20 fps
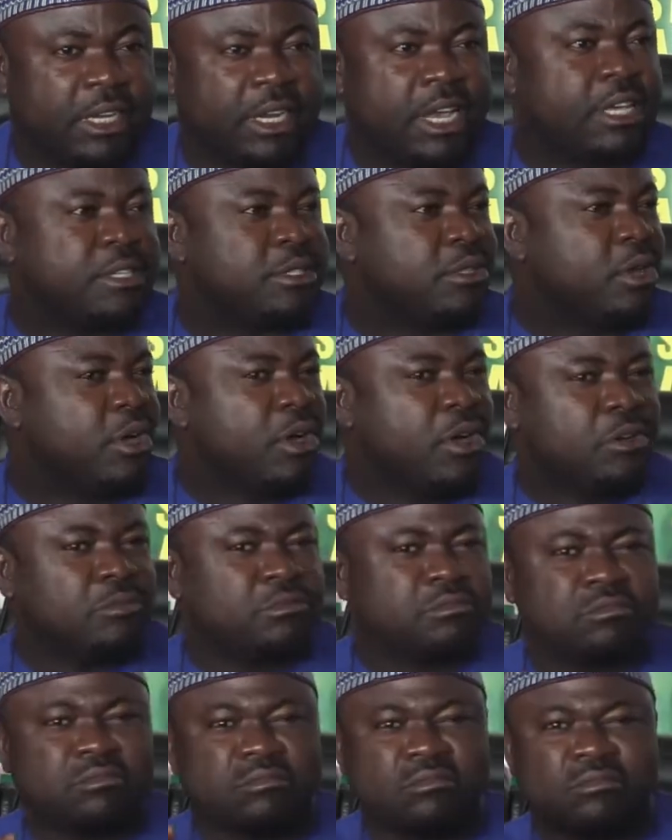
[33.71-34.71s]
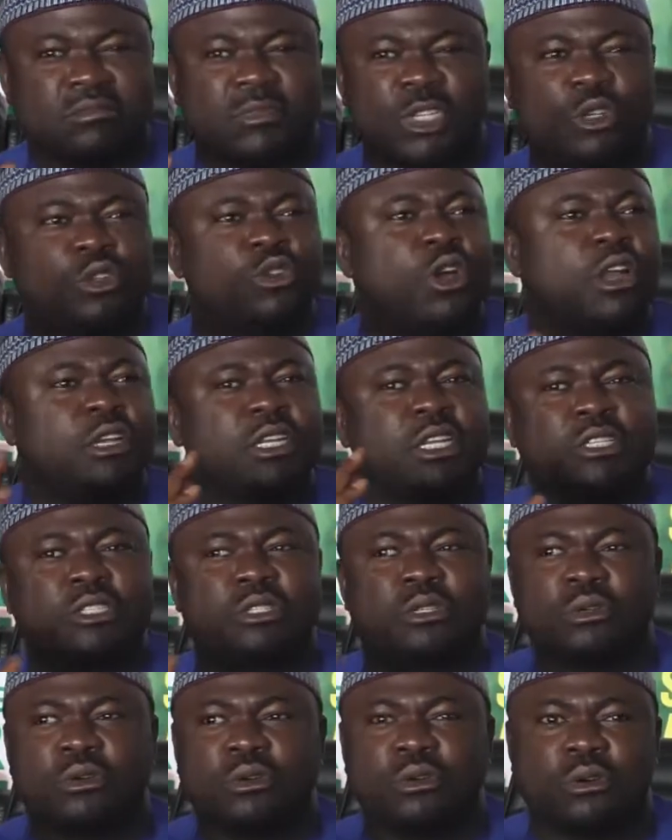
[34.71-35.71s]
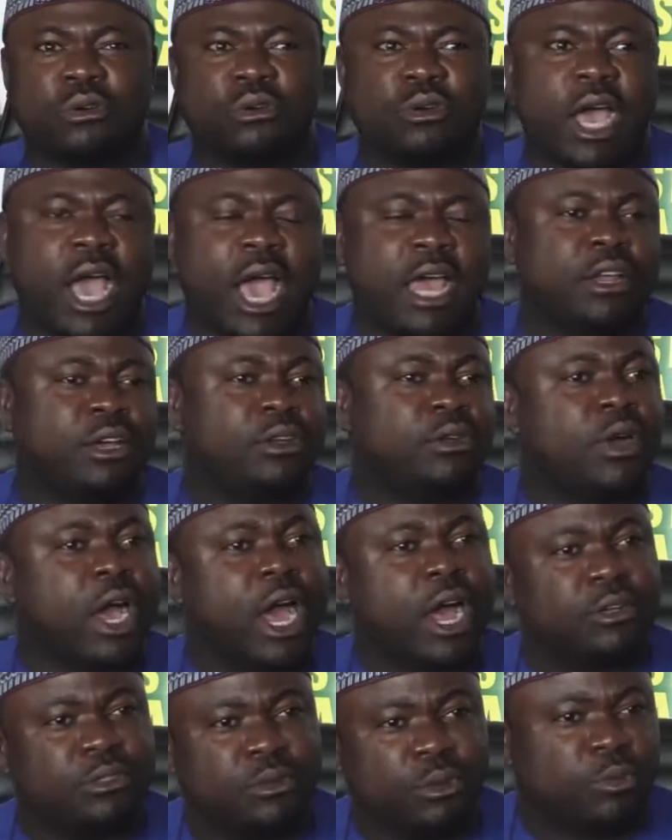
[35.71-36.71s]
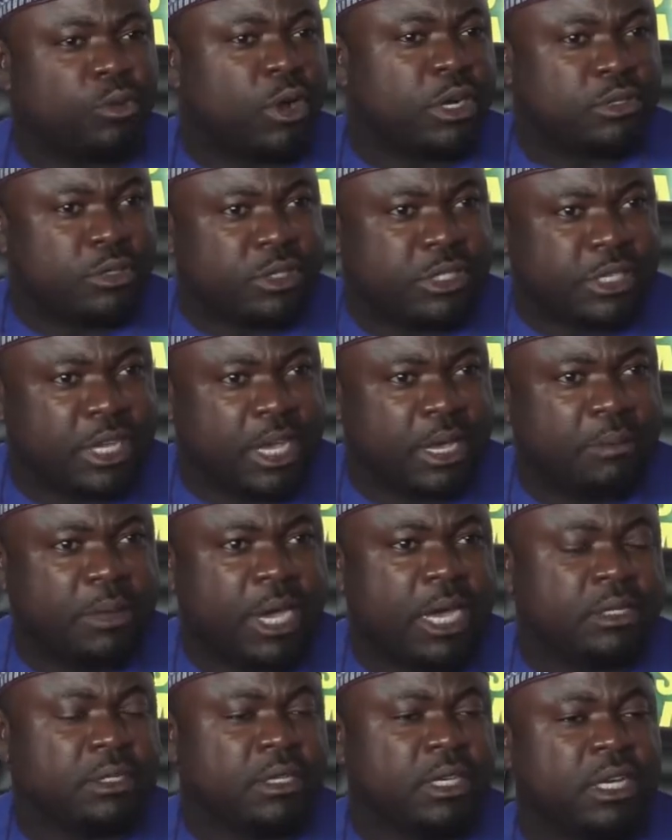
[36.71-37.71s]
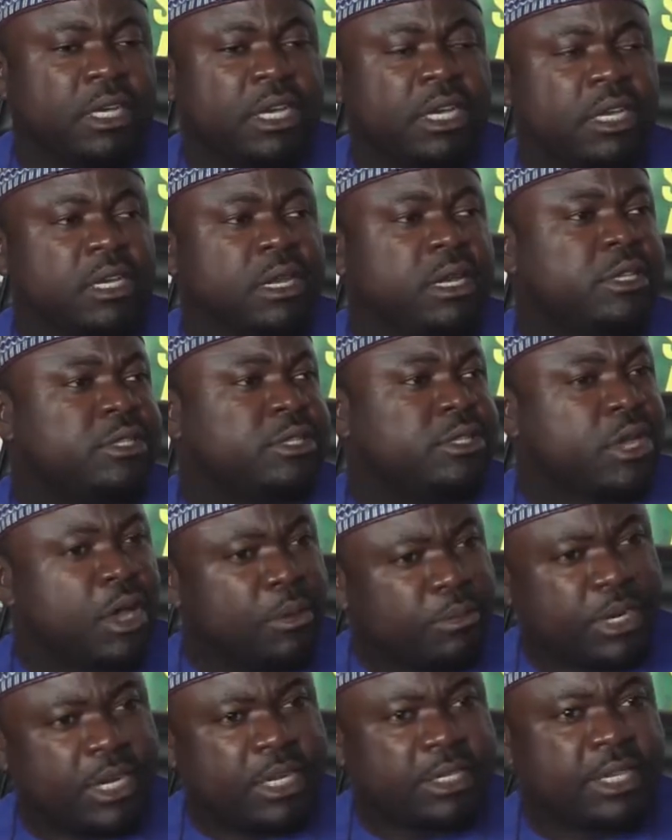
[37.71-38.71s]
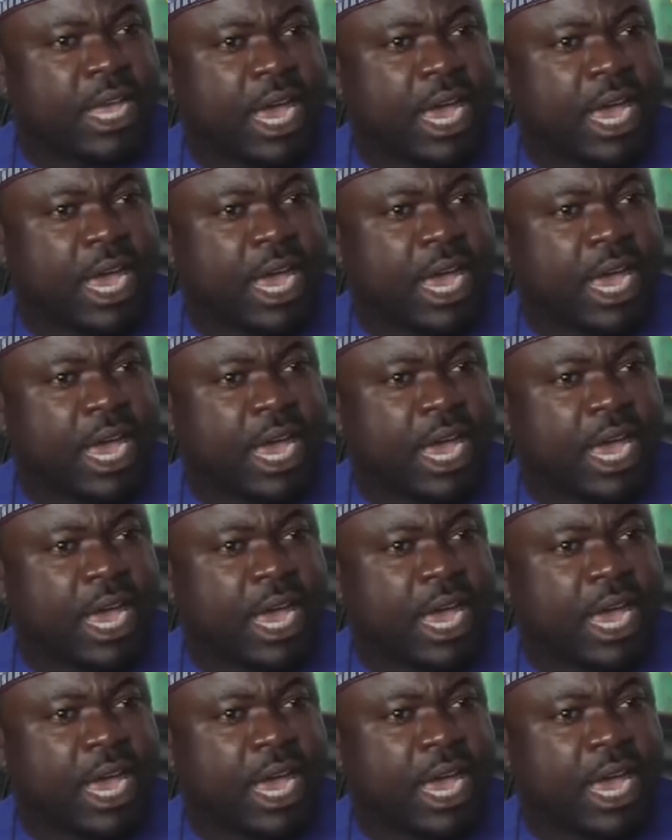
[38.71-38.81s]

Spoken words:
There is no, you don't need to, I don't know what to say, but the summary is